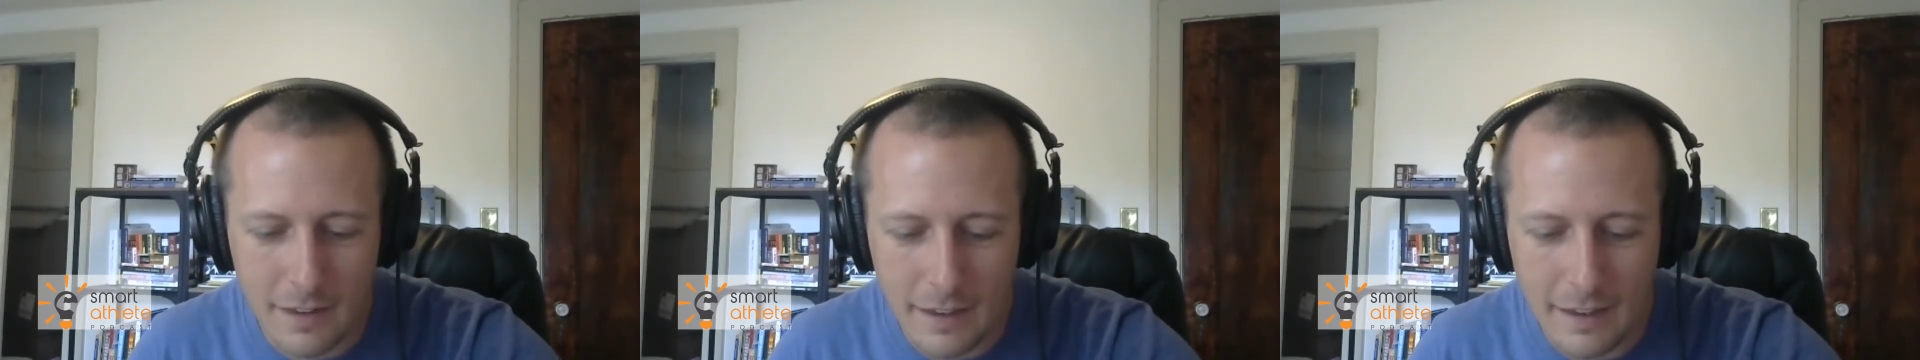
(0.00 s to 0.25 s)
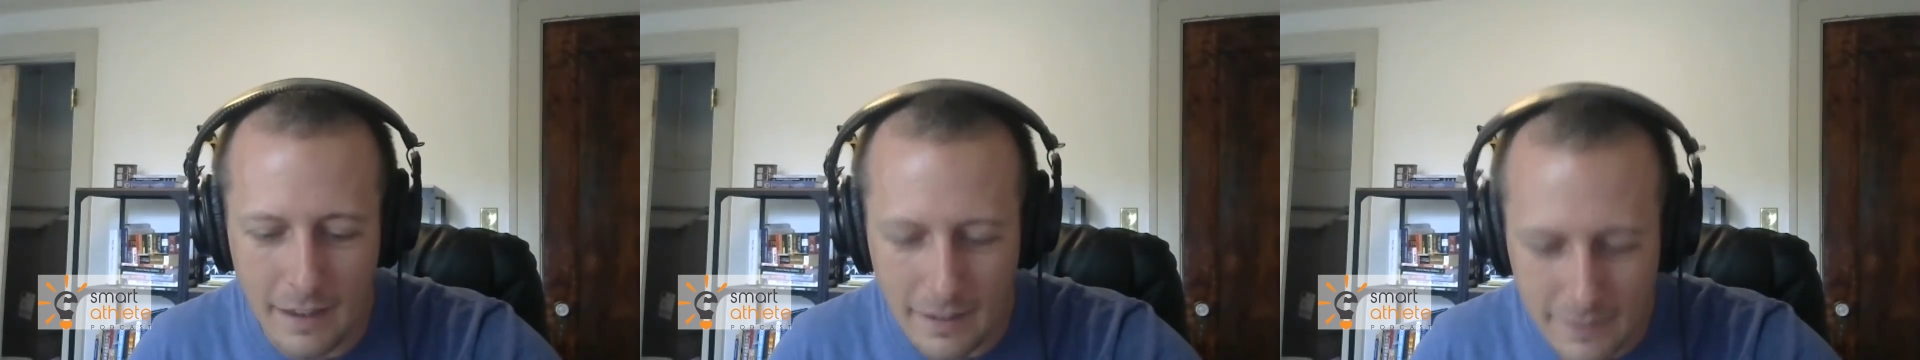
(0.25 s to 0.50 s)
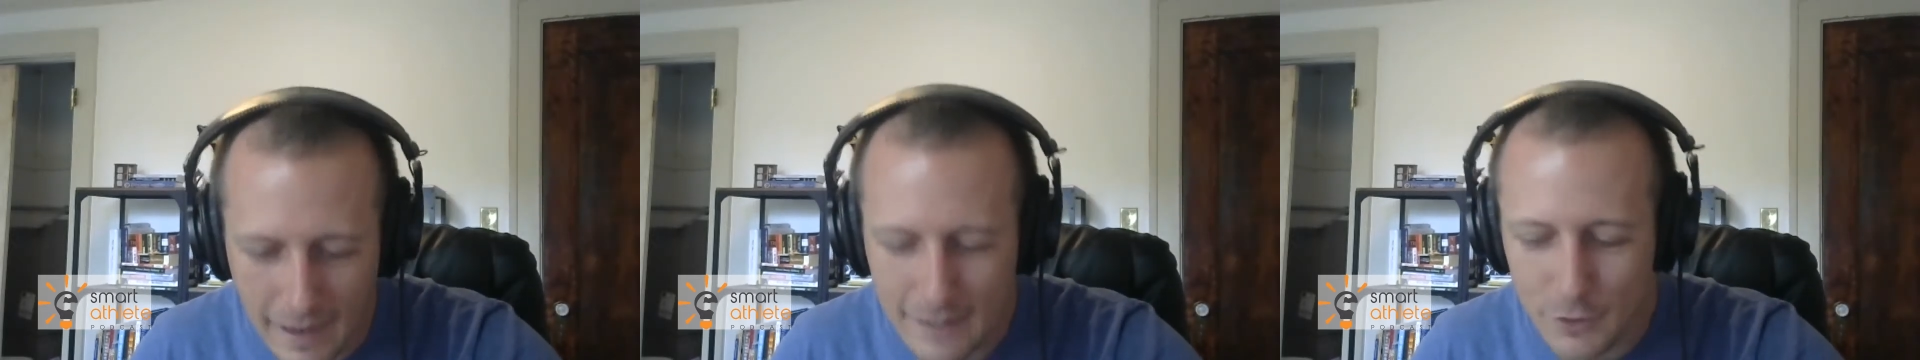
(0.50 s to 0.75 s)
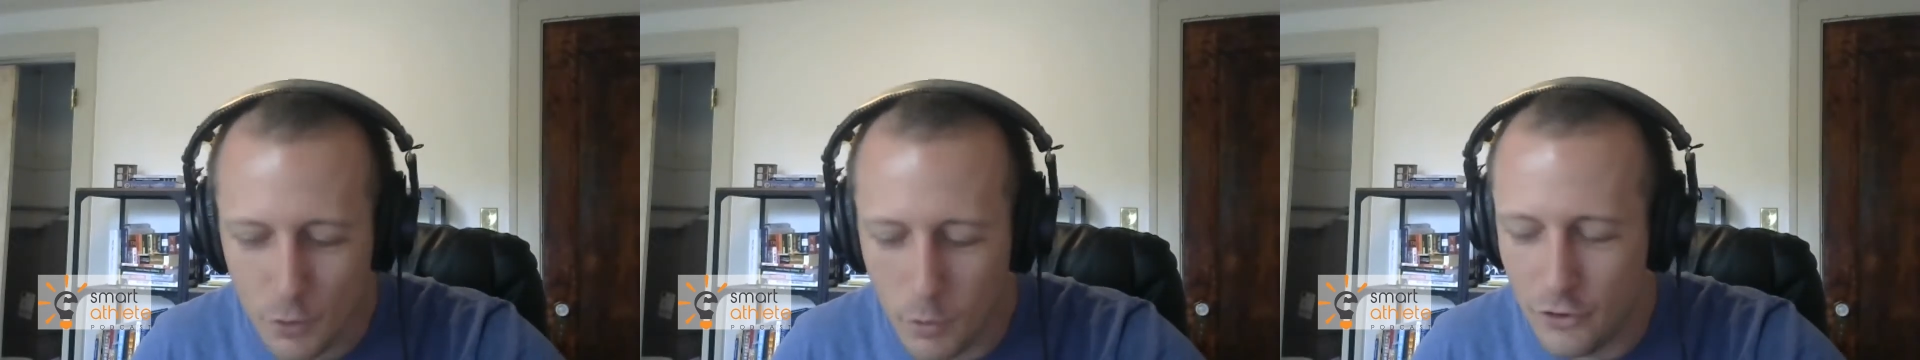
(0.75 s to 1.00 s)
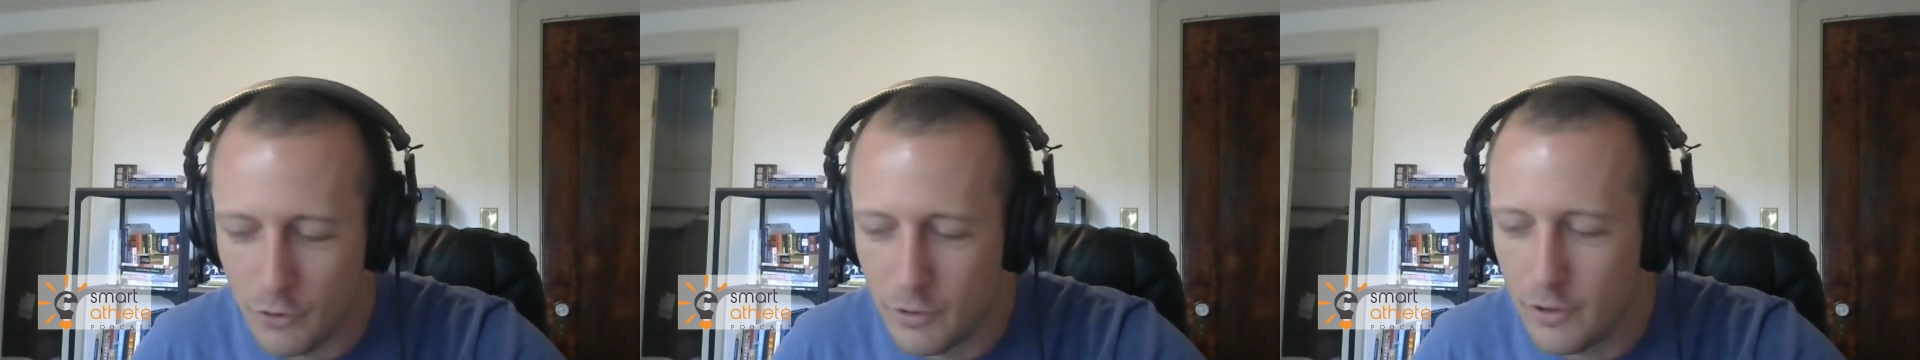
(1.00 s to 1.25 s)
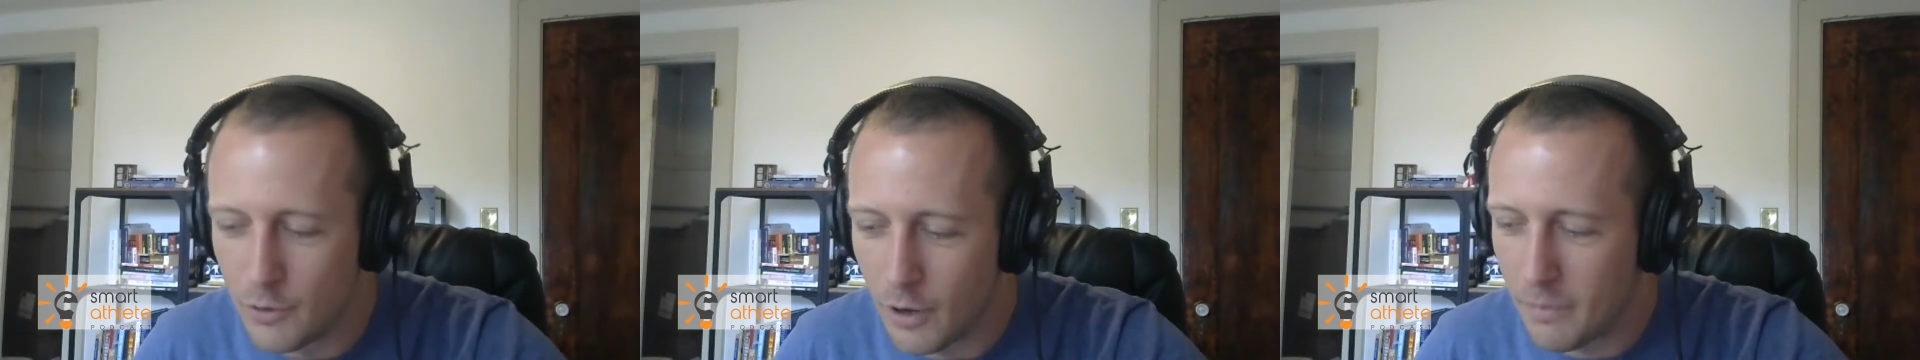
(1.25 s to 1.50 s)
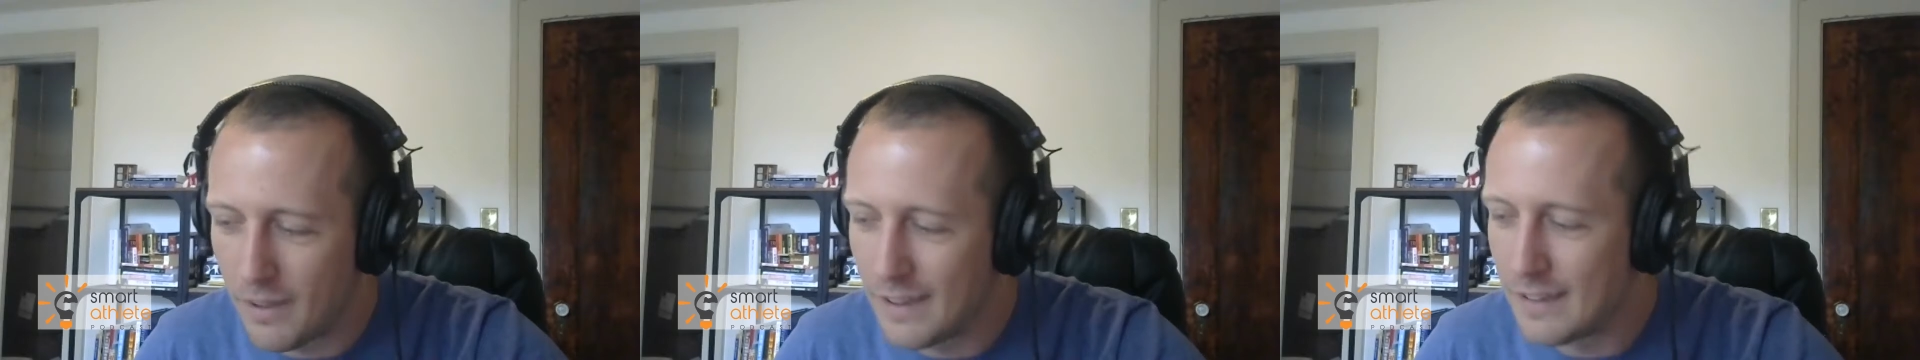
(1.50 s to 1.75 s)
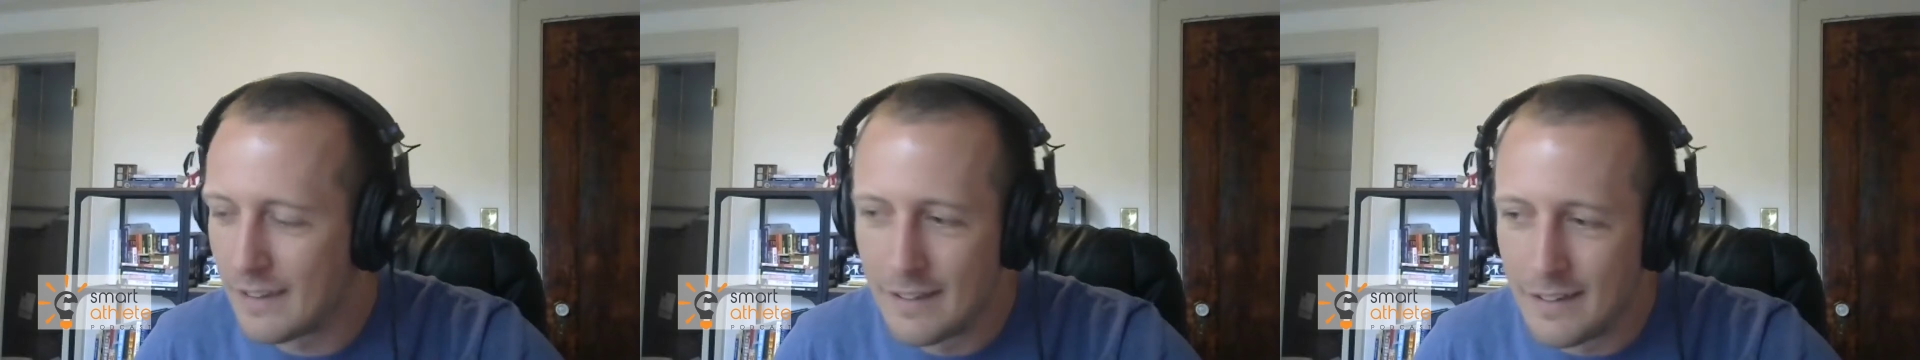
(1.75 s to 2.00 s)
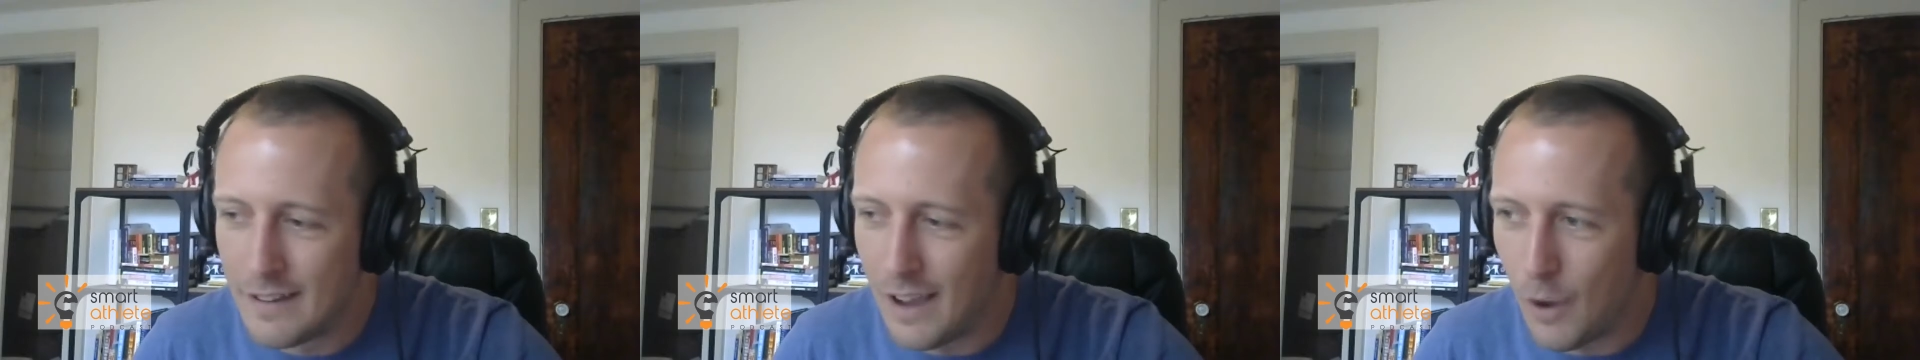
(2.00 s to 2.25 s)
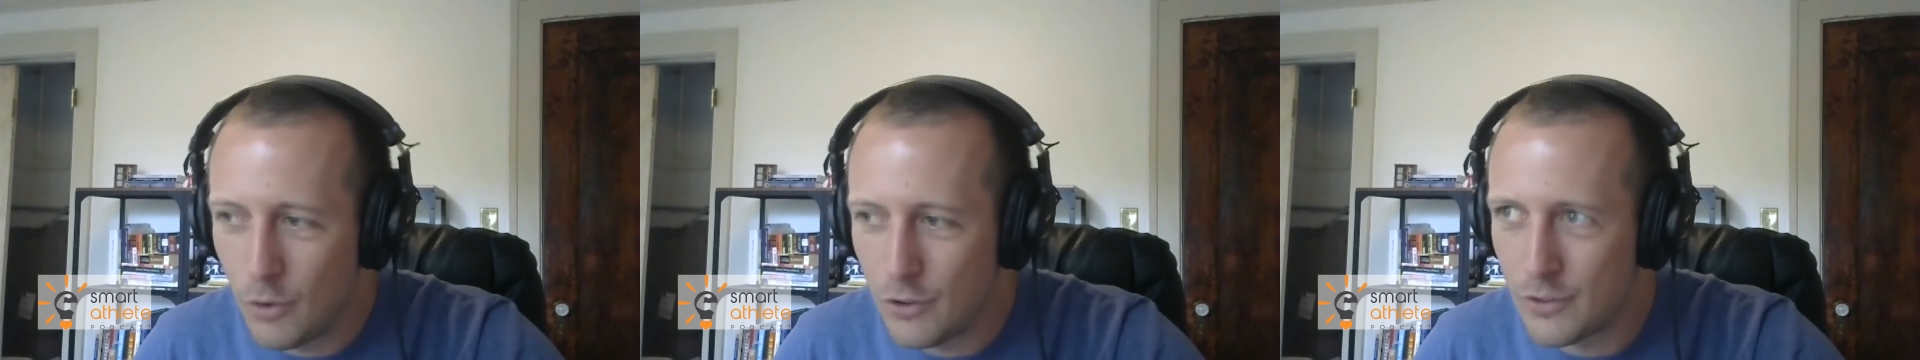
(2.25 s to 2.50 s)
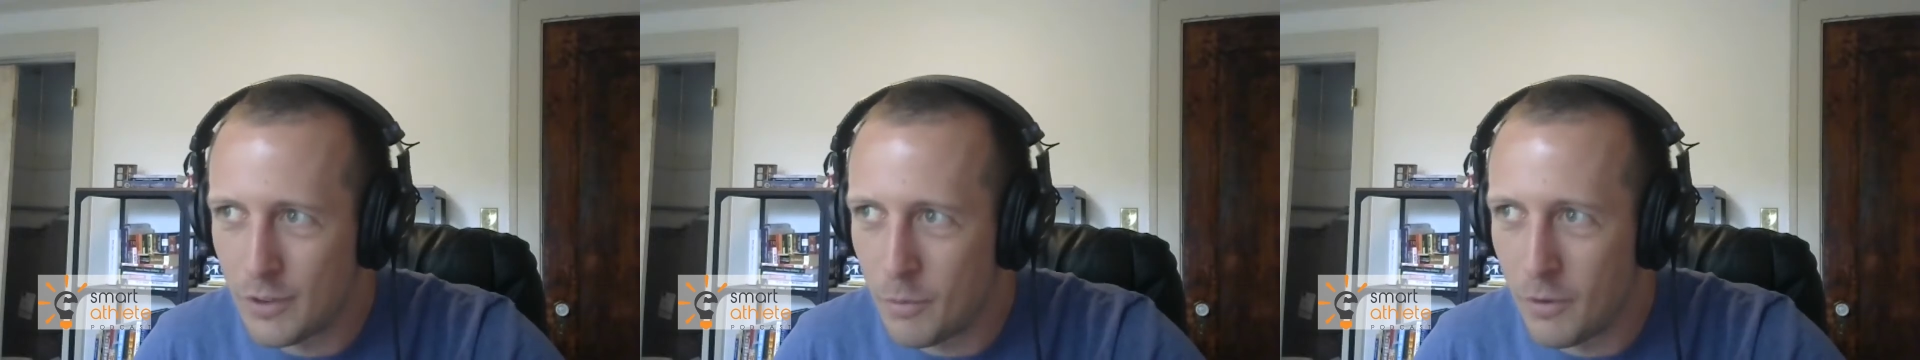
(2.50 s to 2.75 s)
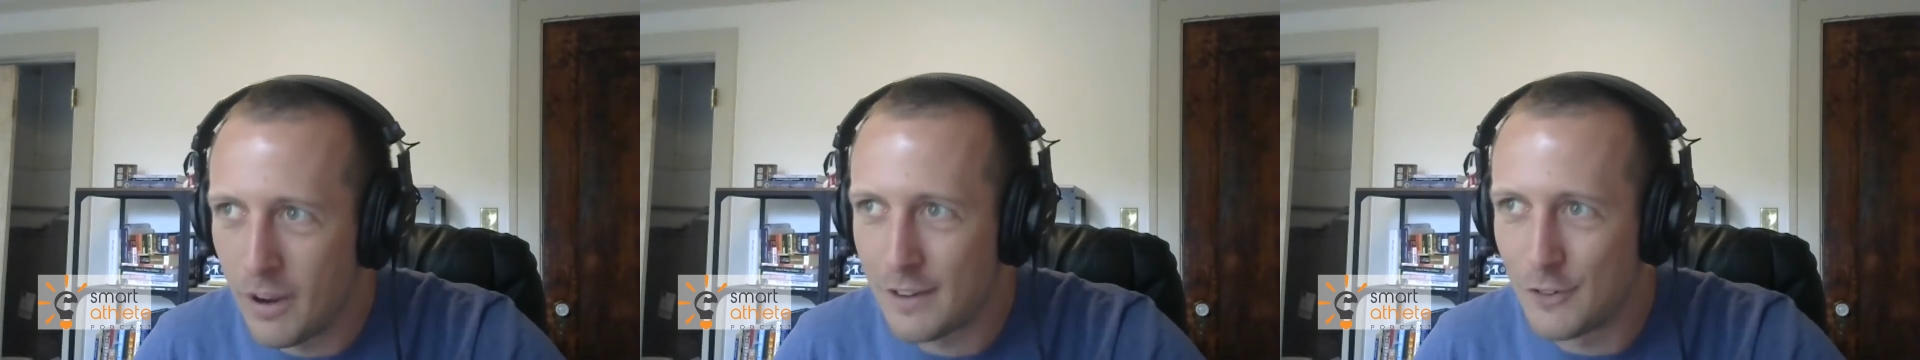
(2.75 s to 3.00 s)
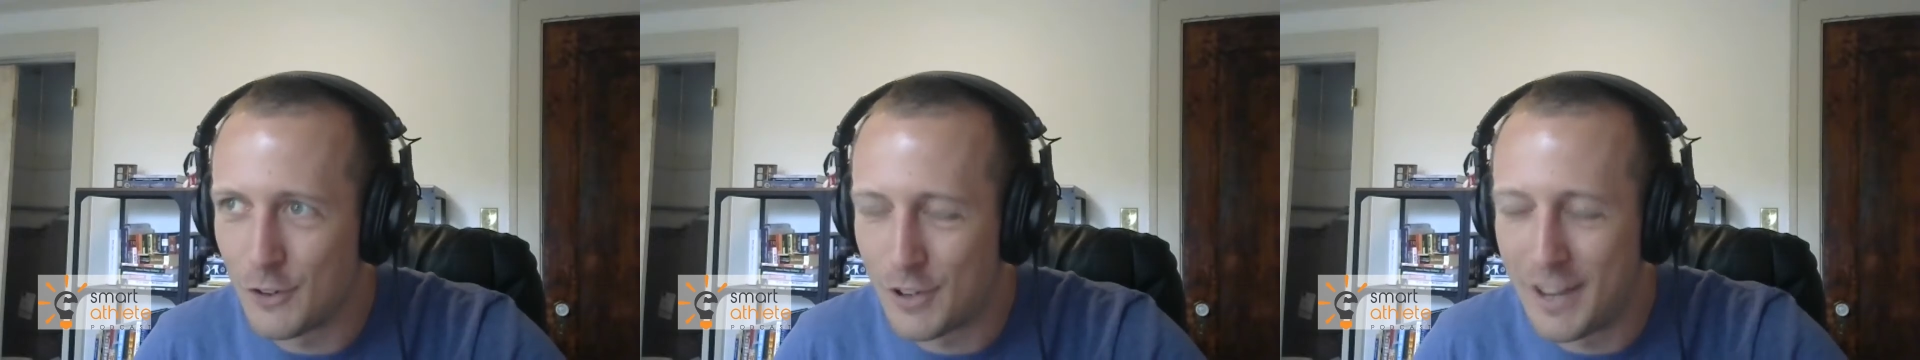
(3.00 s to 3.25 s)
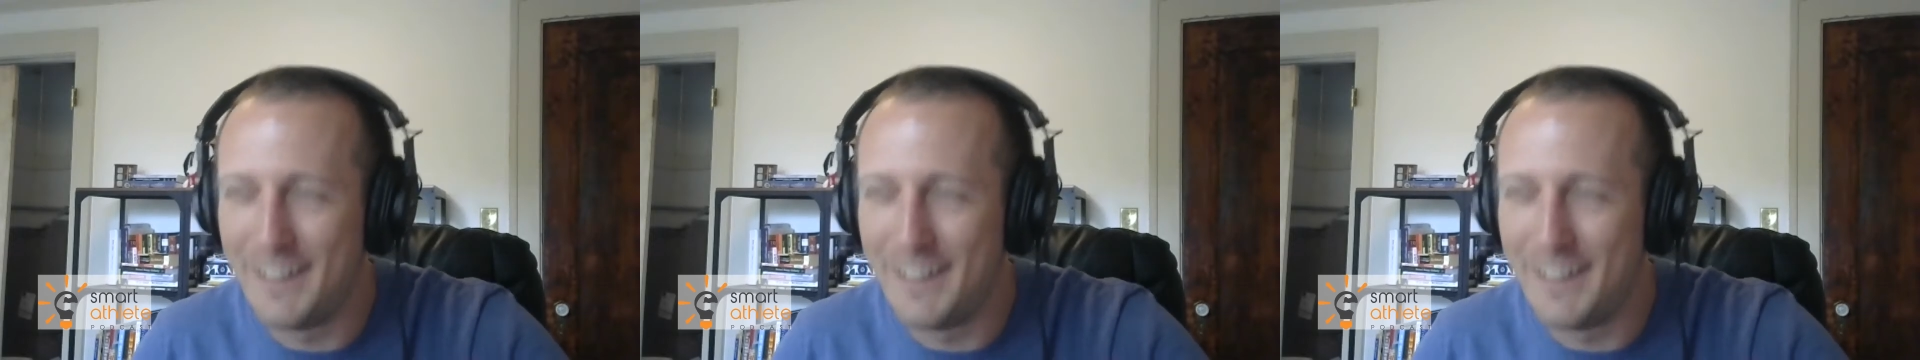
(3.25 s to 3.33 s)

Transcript: exactly what you do. I'm like, I wish there was some way I could just,